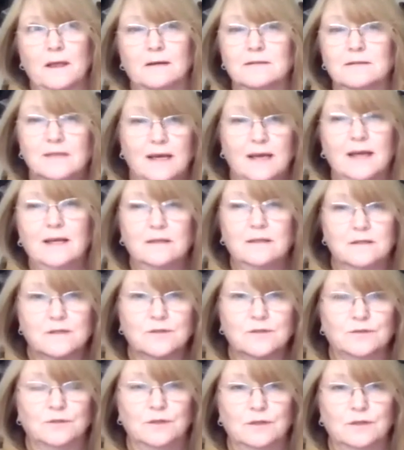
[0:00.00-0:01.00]
set in
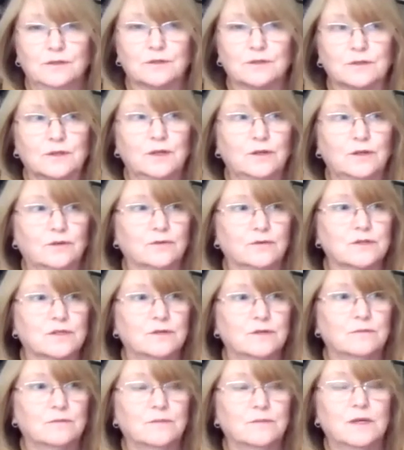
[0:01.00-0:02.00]
school you know
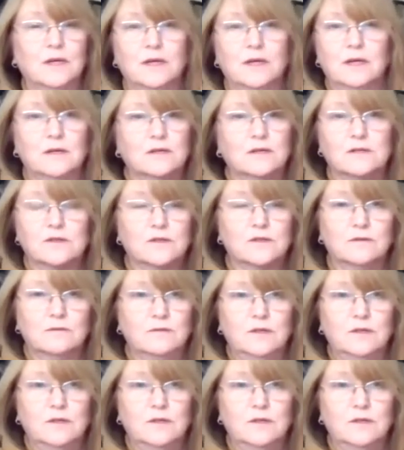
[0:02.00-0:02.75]
some so,